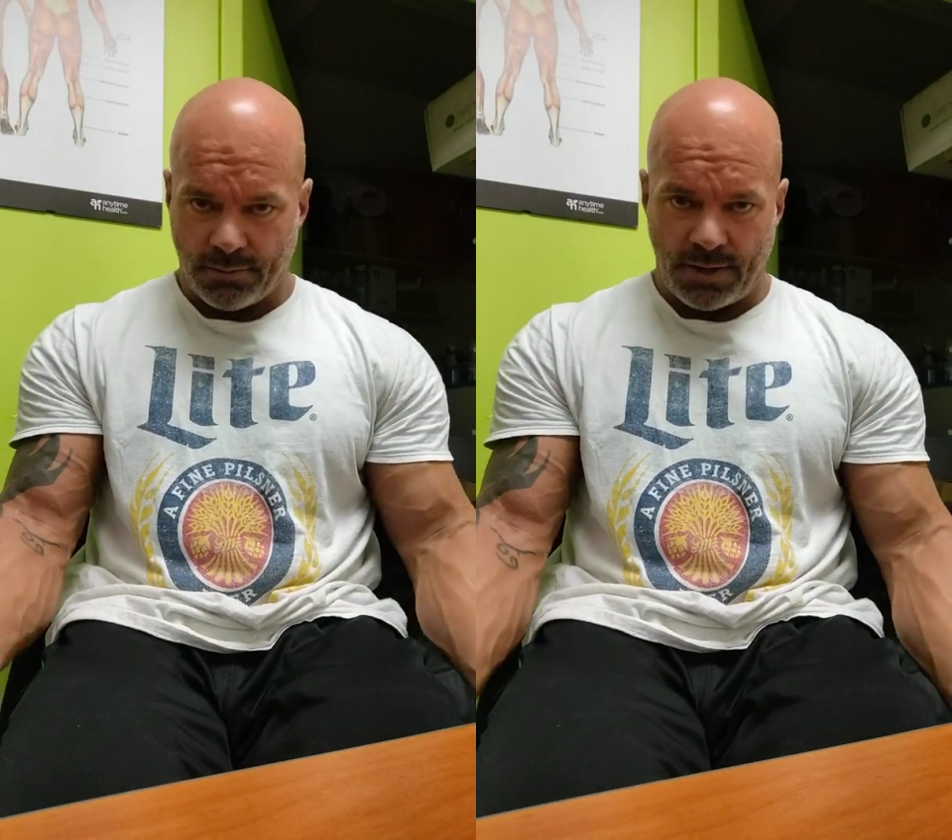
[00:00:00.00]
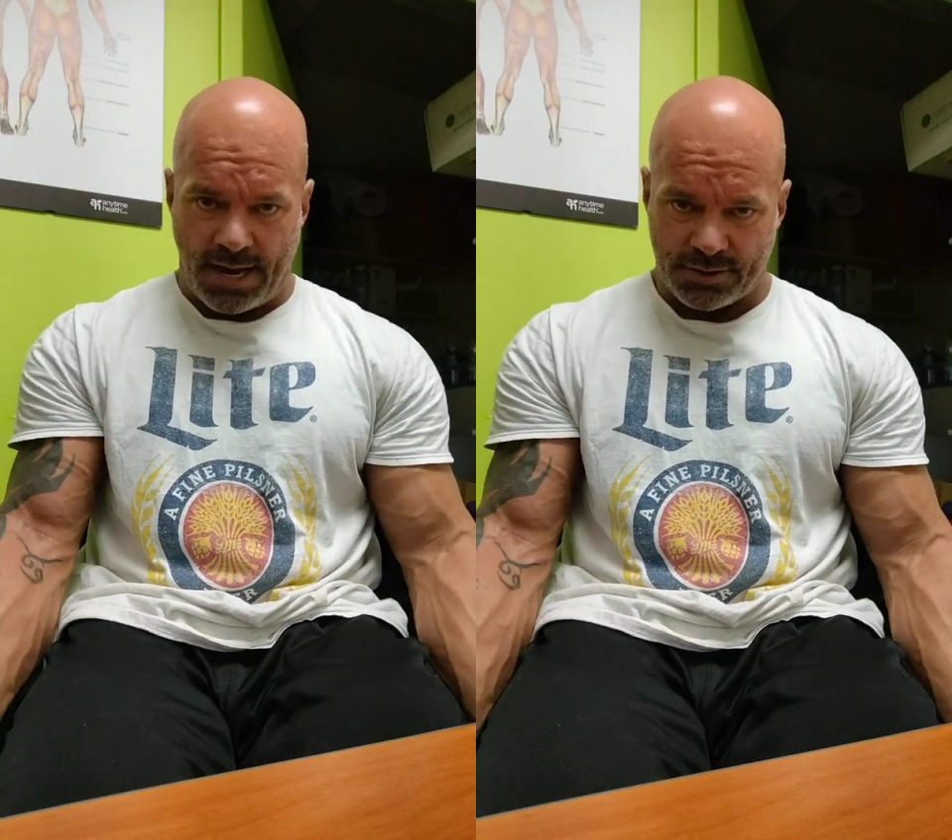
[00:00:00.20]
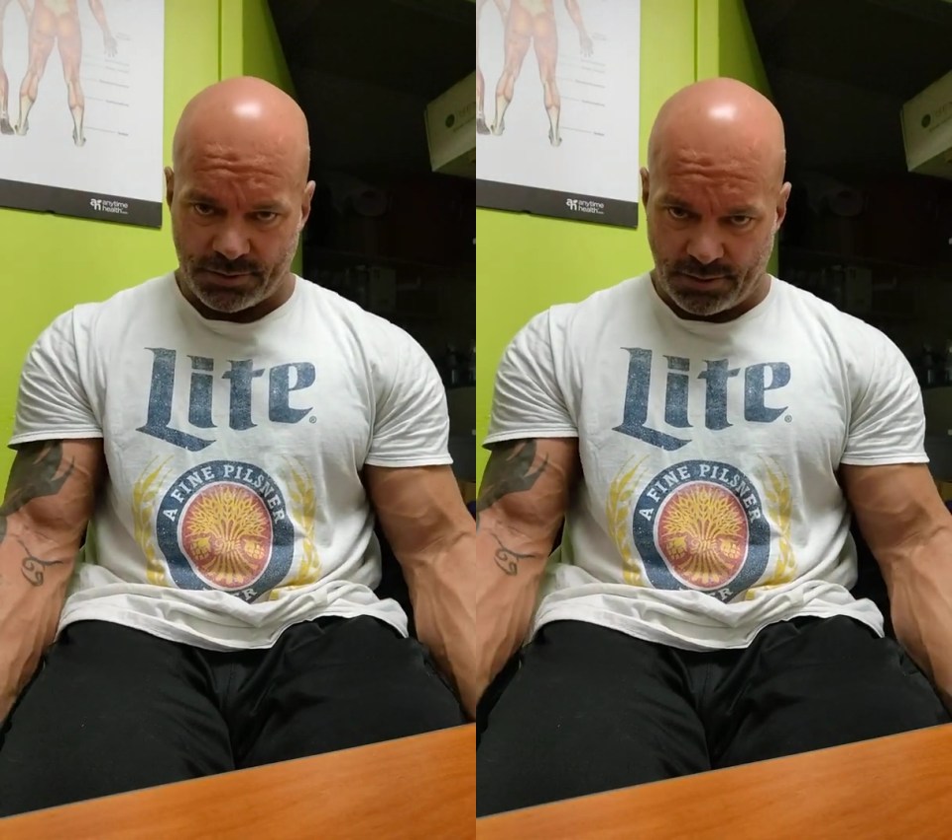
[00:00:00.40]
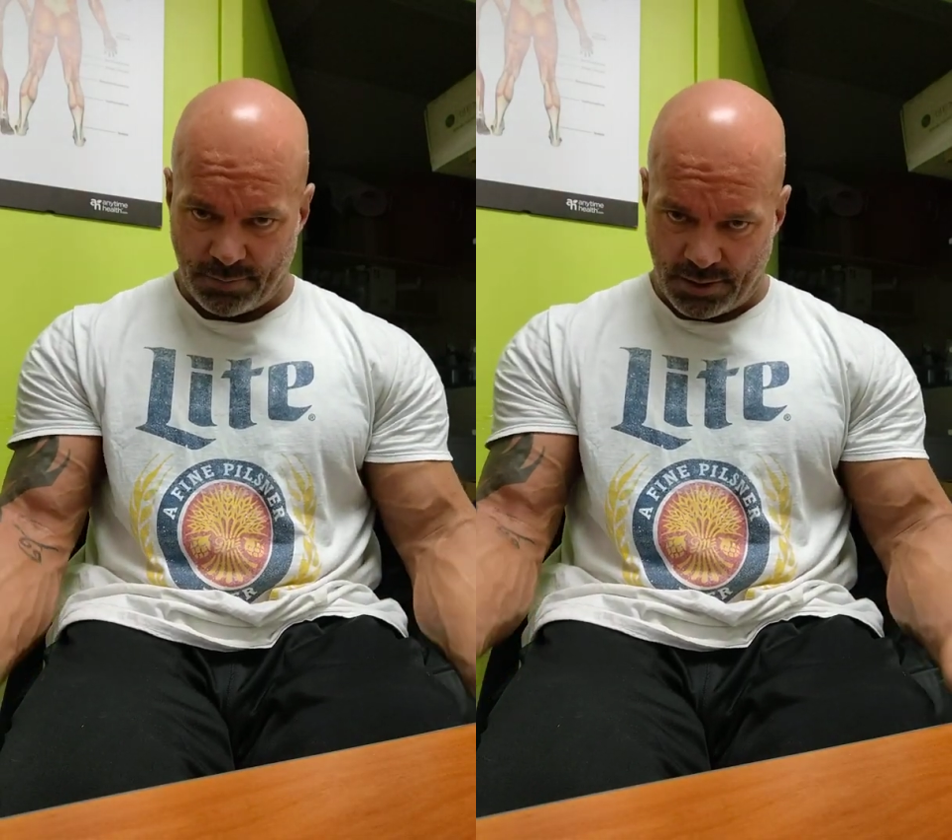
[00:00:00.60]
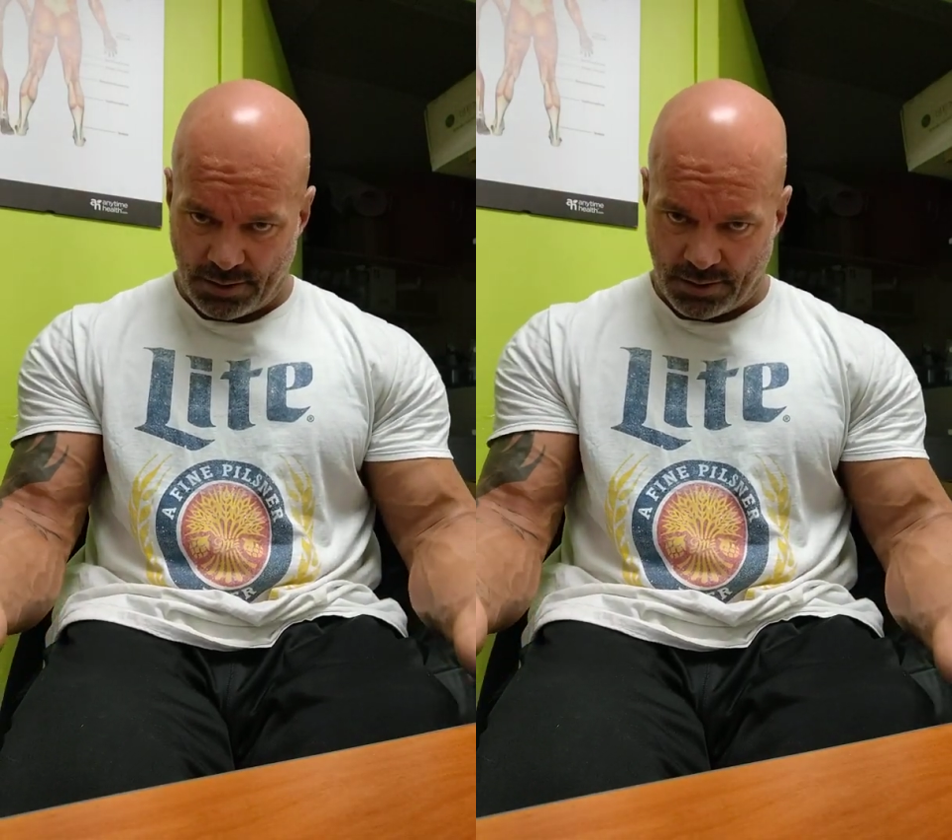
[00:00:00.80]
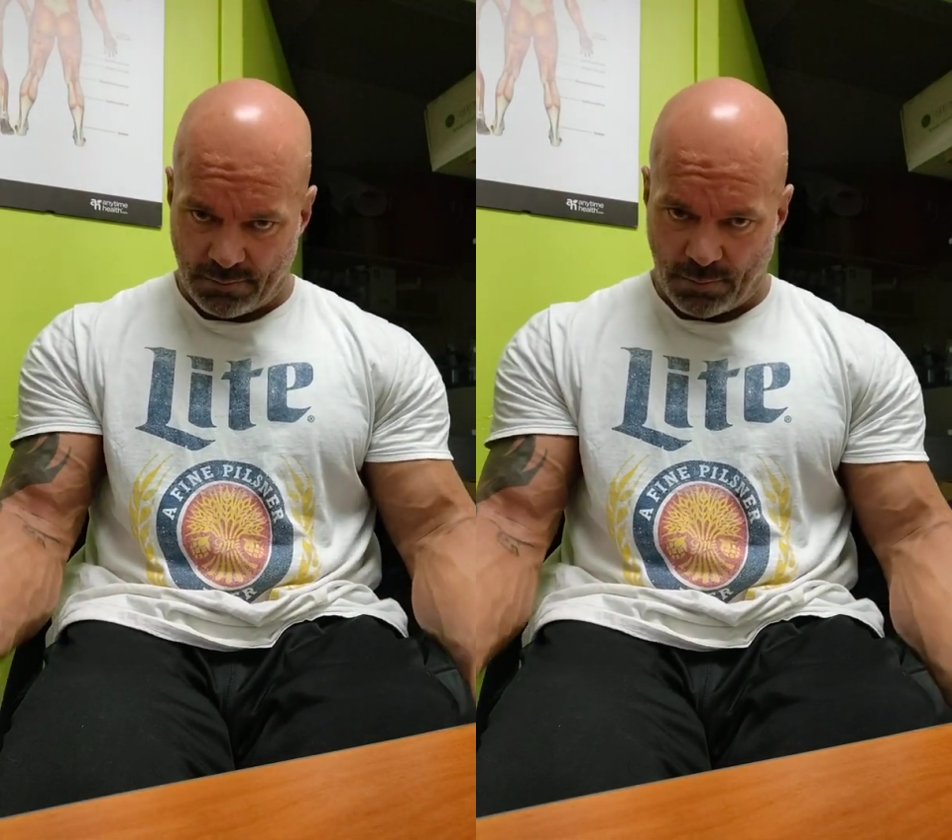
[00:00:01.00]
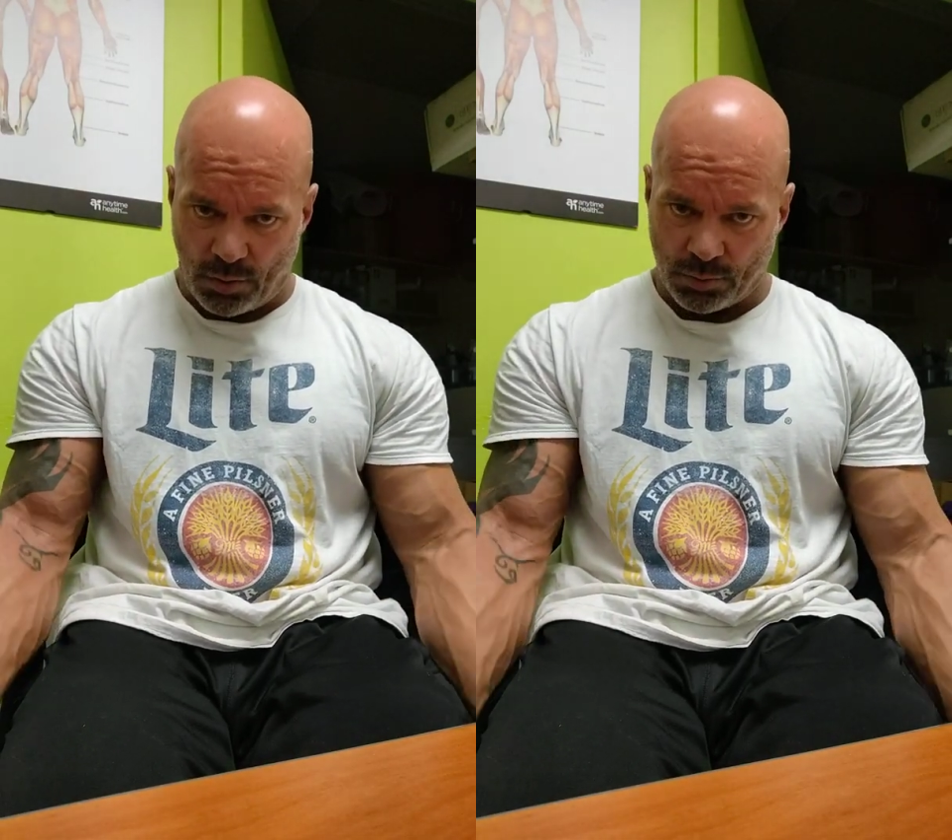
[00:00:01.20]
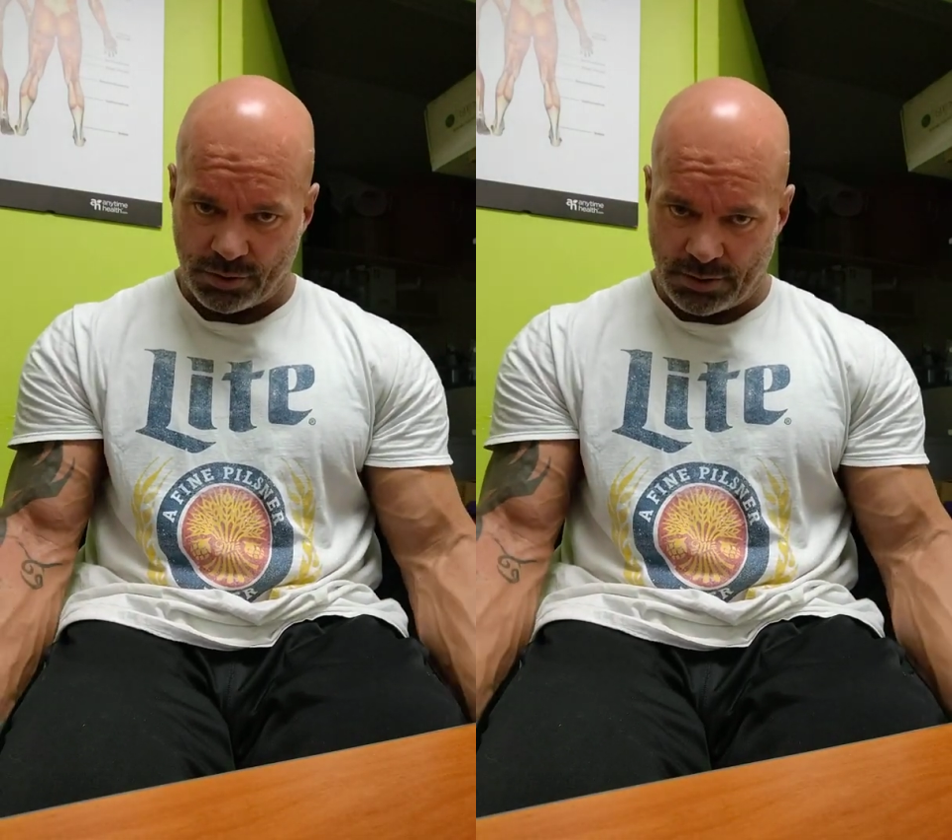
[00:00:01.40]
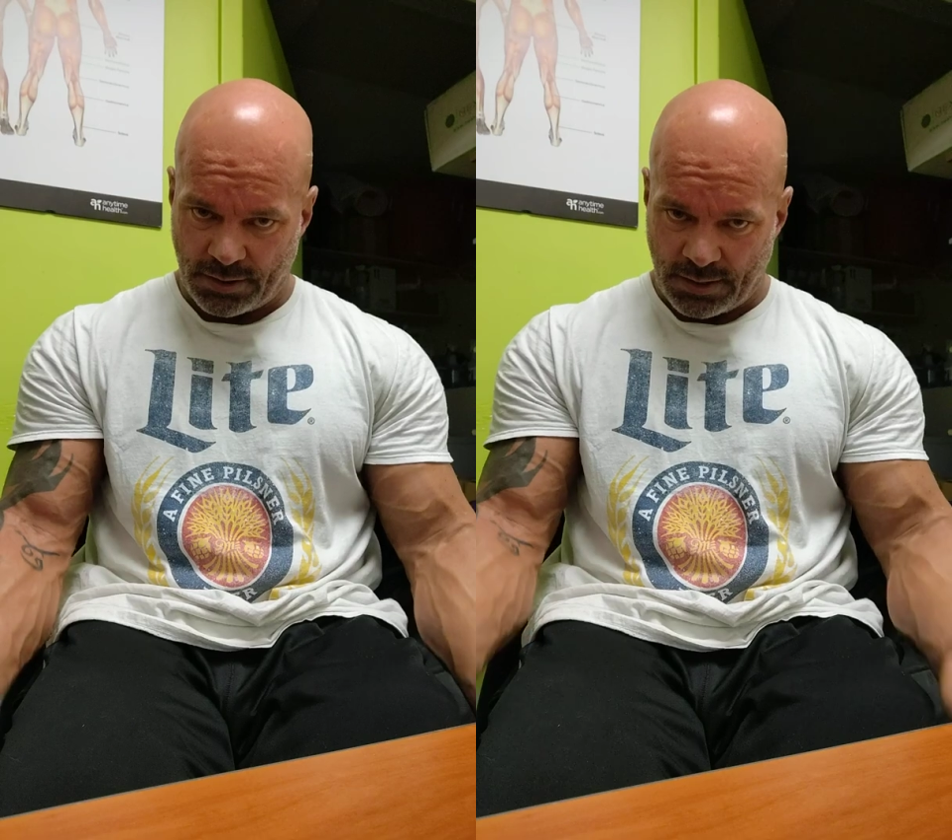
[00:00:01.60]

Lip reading: would actually be the most.